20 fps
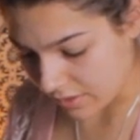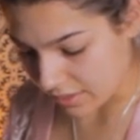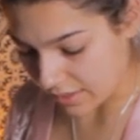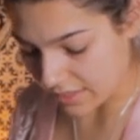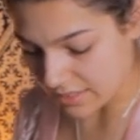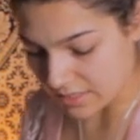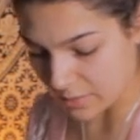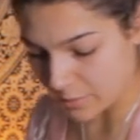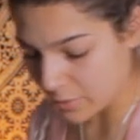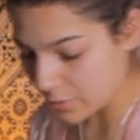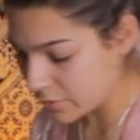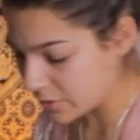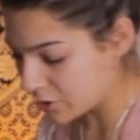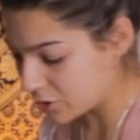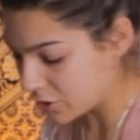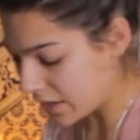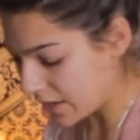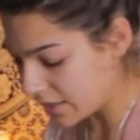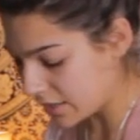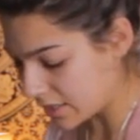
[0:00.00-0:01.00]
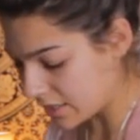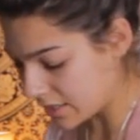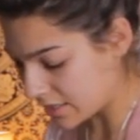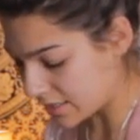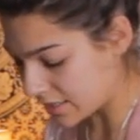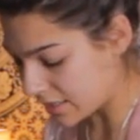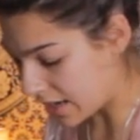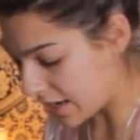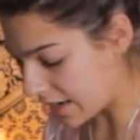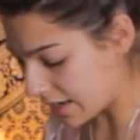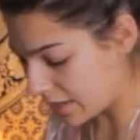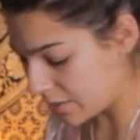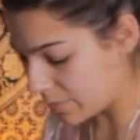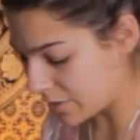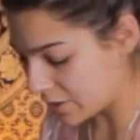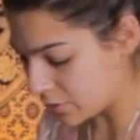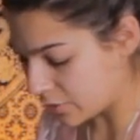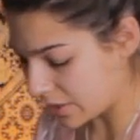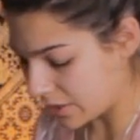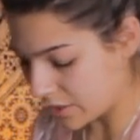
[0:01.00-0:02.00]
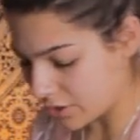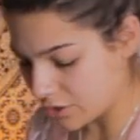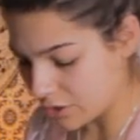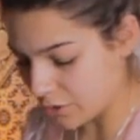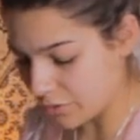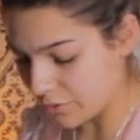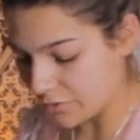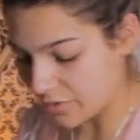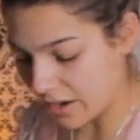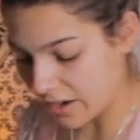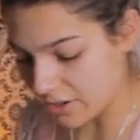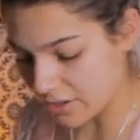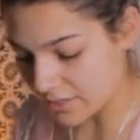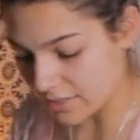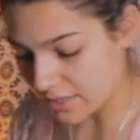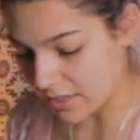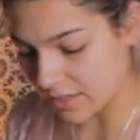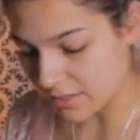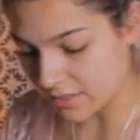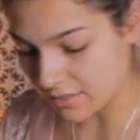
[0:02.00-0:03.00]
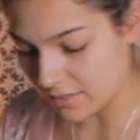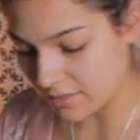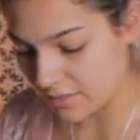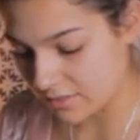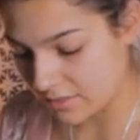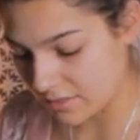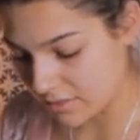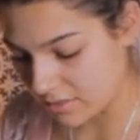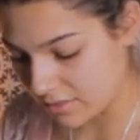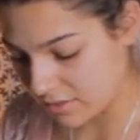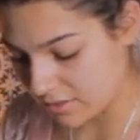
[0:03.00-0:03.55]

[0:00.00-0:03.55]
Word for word: Yeah, someone was trying to decide between two fire signs.